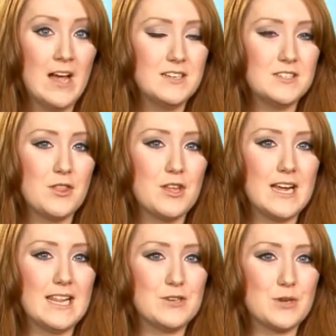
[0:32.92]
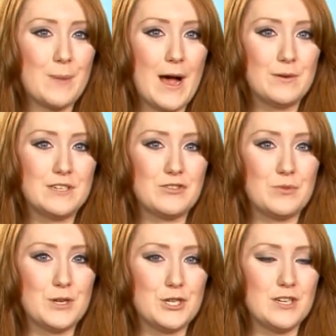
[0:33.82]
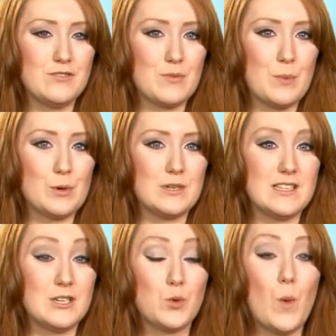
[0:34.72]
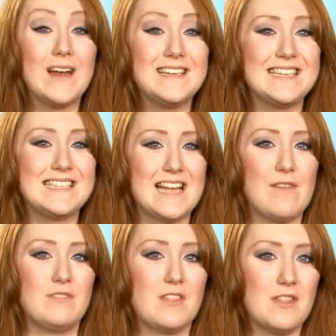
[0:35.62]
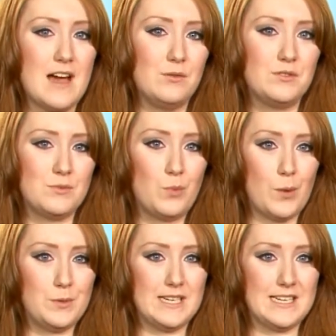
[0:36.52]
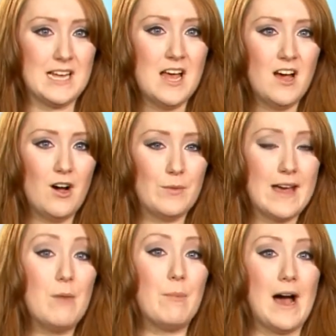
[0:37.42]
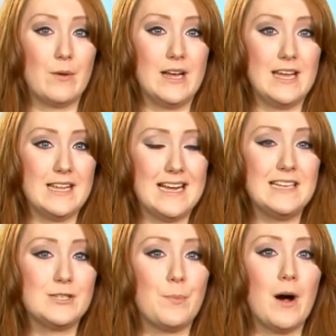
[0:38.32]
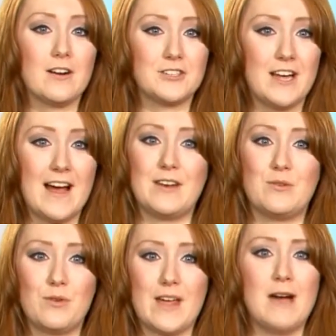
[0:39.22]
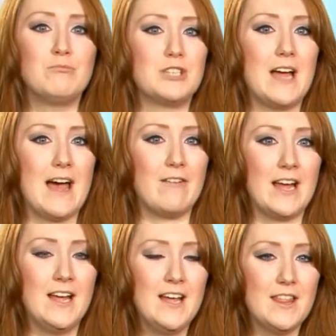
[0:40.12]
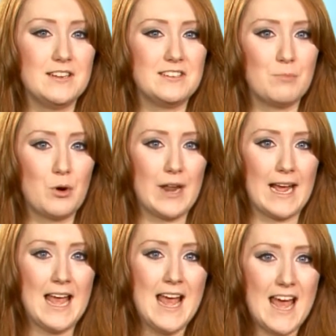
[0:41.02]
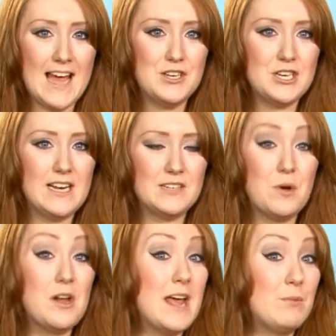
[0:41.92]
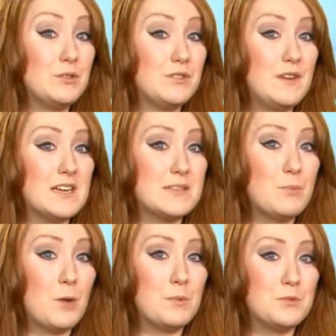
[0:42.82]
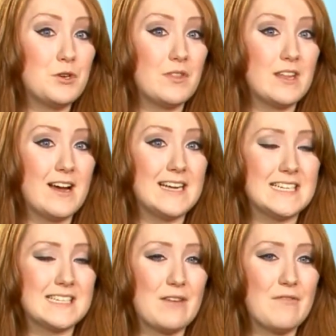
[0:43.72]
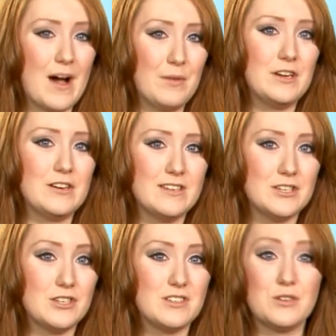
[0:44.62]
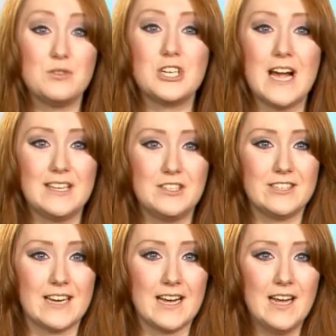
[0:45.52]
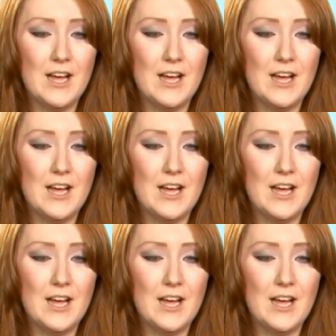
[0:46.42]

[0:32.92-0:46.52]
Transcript: Southern Electric Power Distribution has reported that 27,000 properties are without power in the East Berkshire and North Hampshire area this morning. Engineers were unable to fix the problem during the night as they found the conditions too challenging.